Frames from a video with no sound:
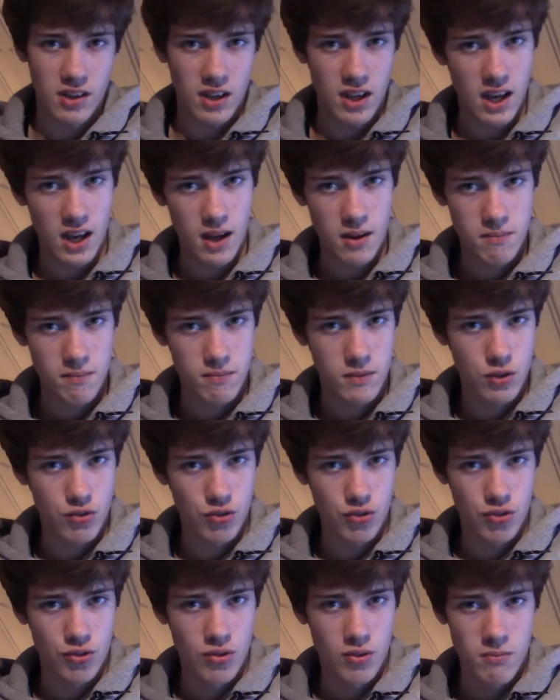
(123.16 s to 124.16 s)
here, this
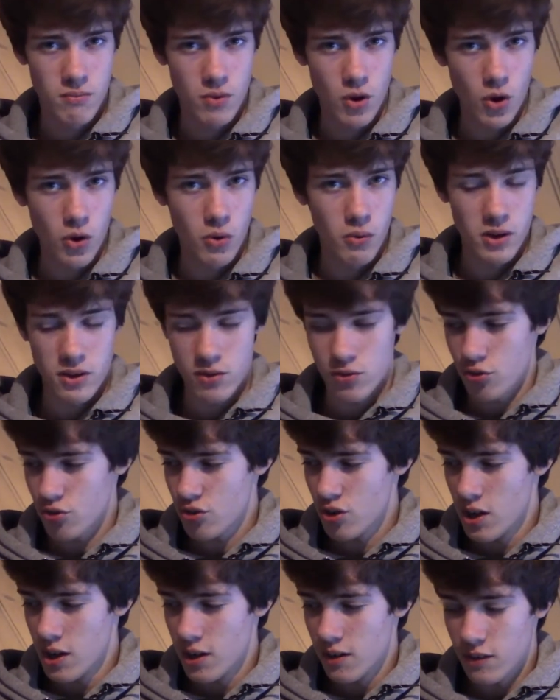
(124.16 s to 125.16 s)
is orange.
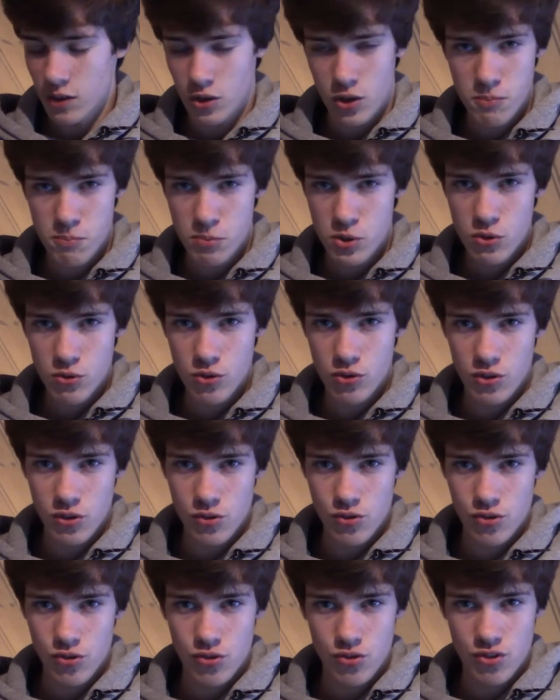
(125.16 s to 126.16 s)
The computer
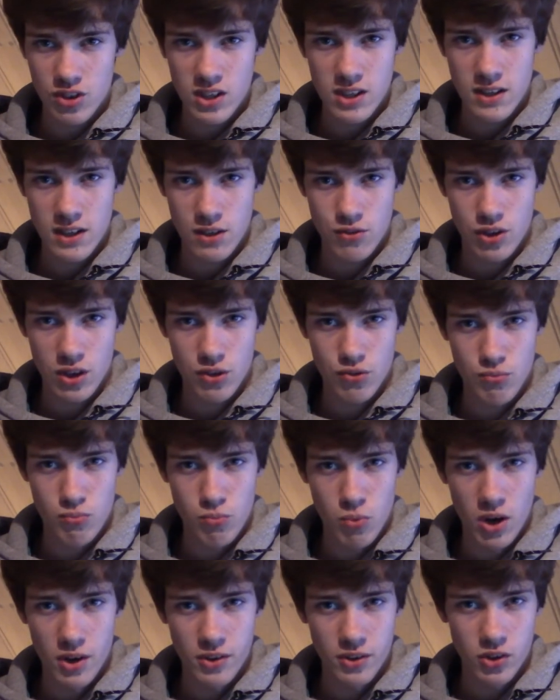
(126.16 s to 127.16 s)
doesn't see this as
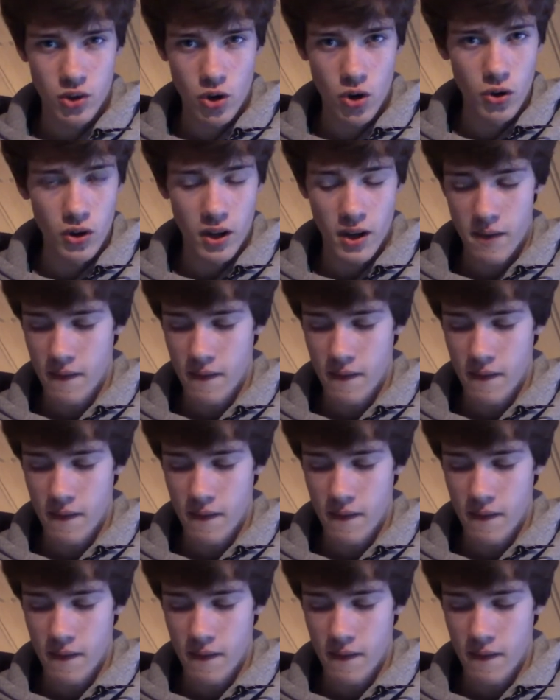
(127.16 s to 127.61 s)
one colour.